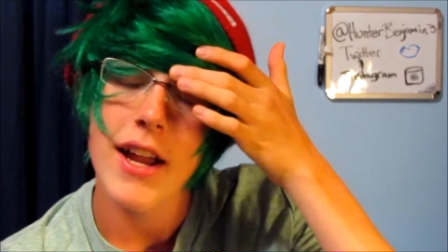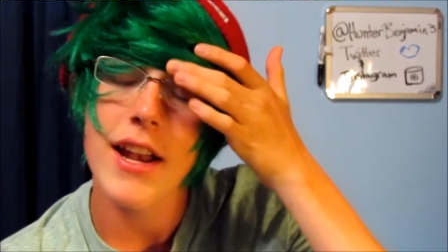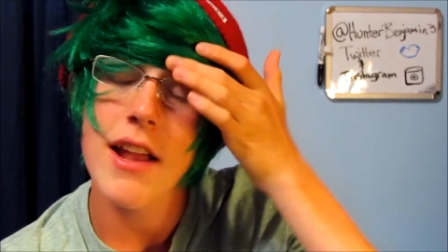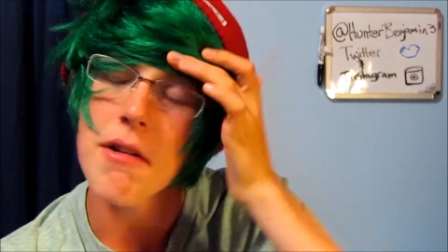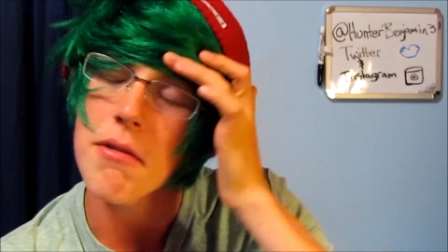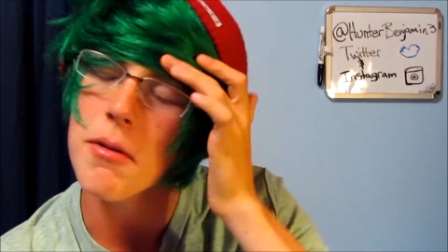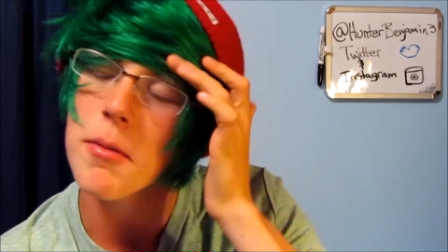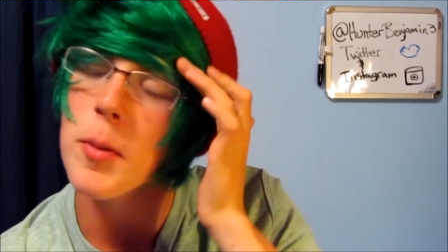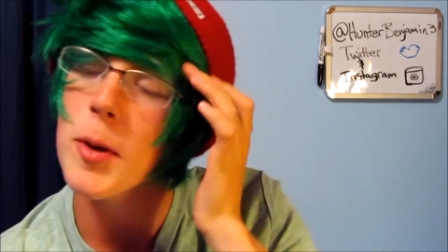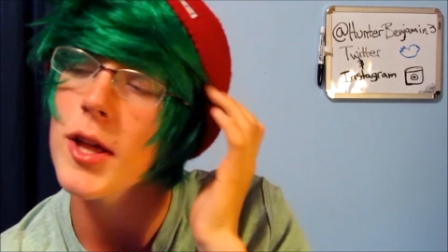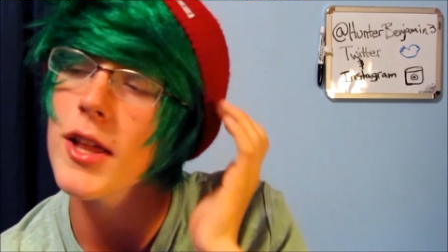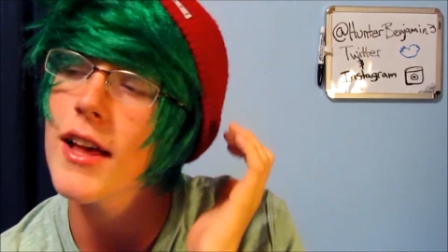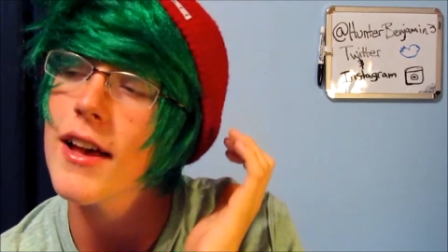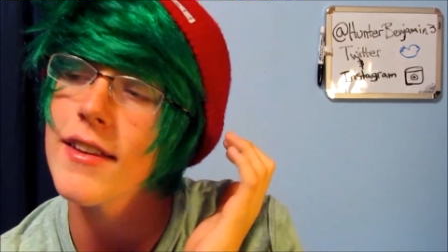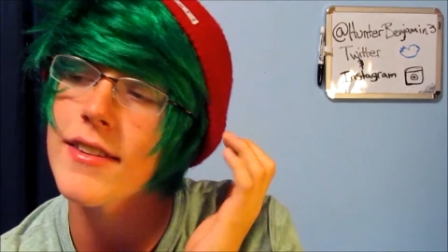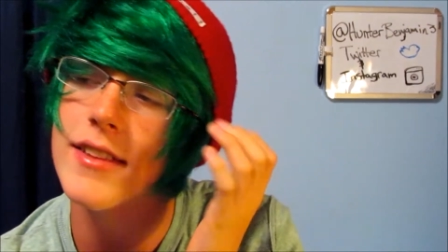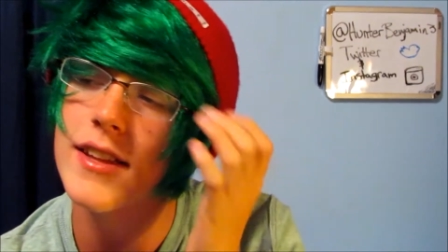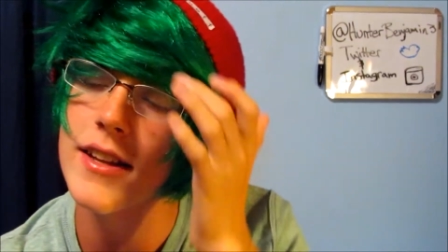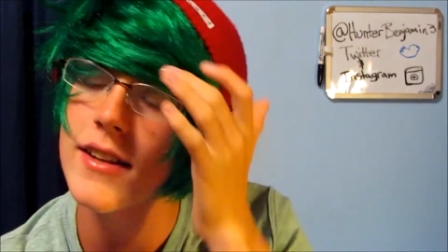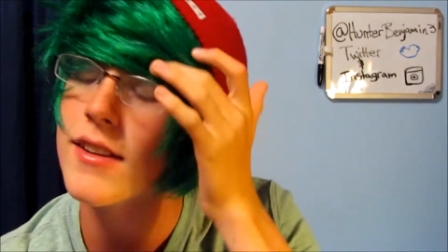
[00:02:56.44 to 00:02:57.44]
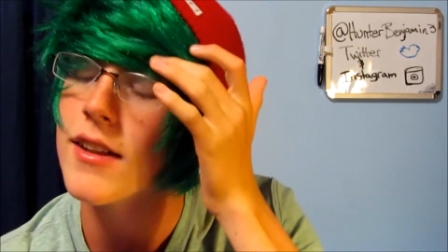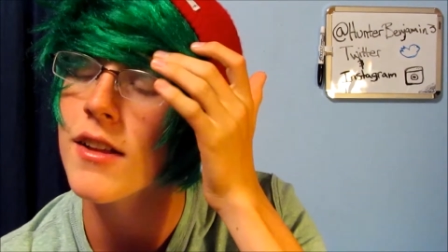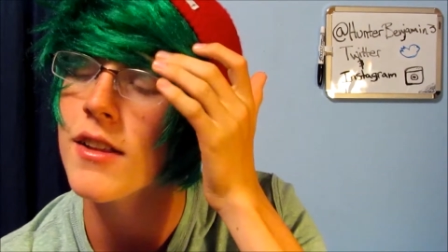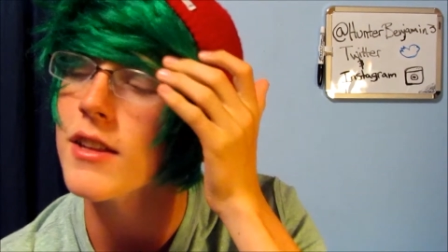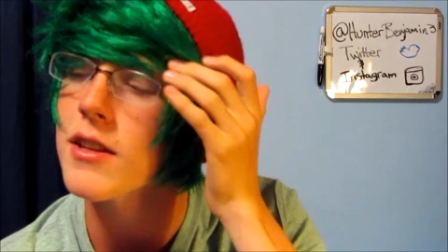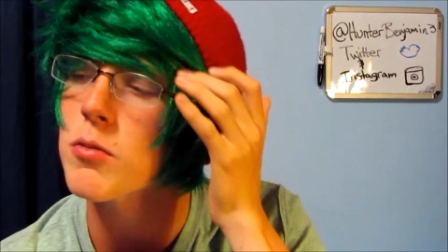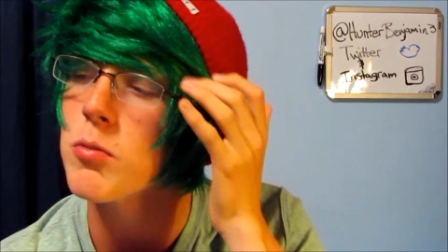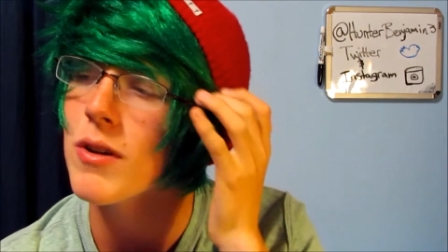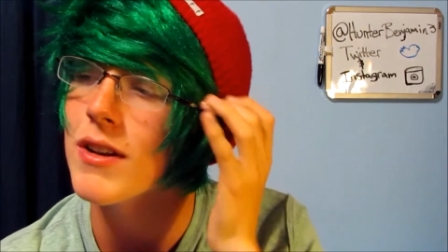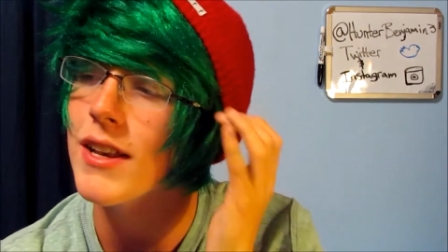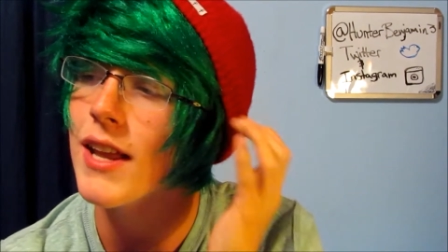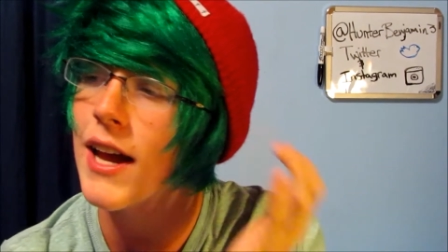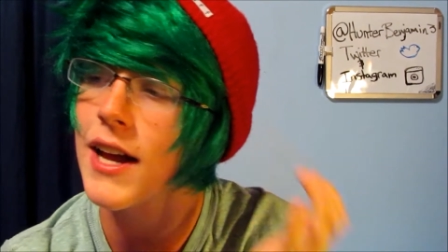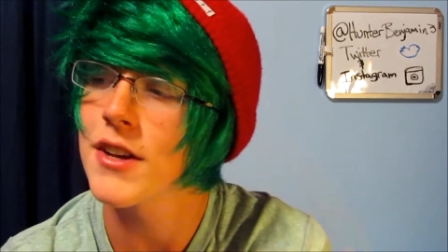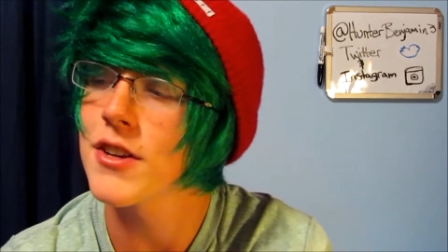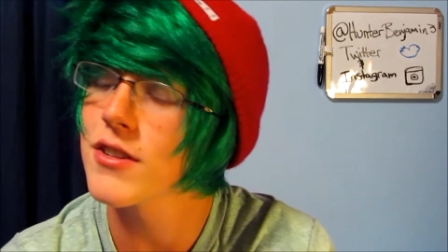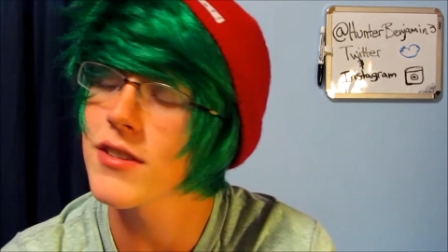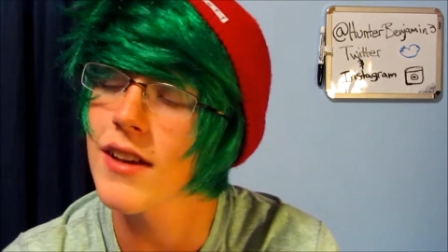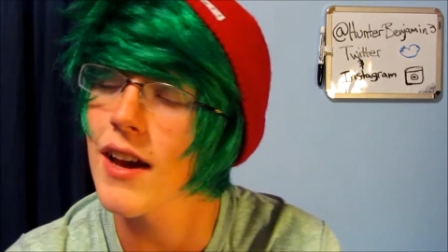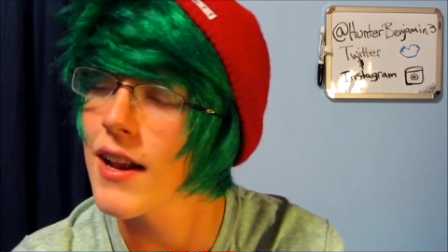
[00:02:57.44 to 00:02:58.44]
I never realized it until this one day. I
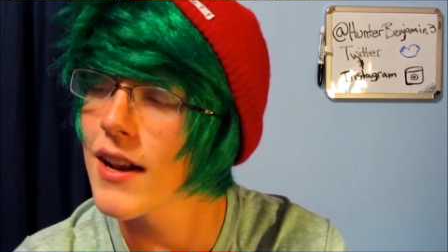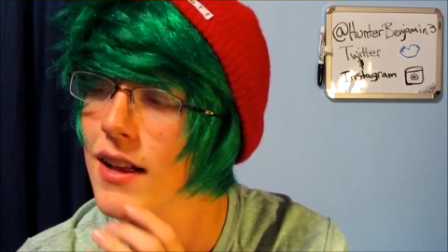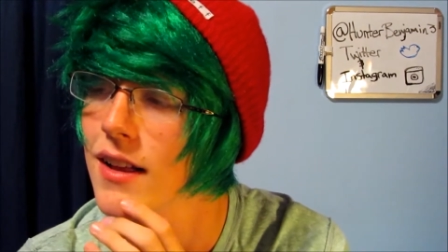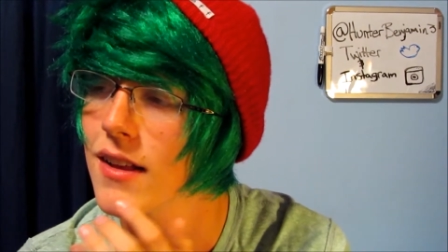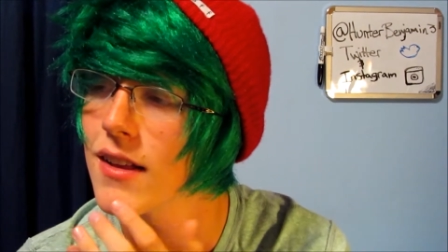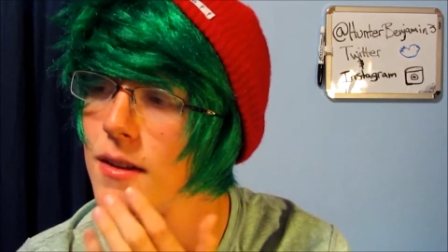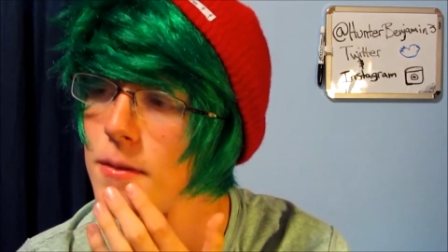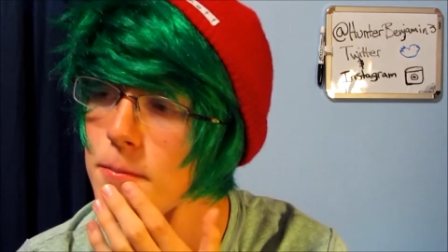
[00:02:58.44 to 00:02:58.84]
just kind of...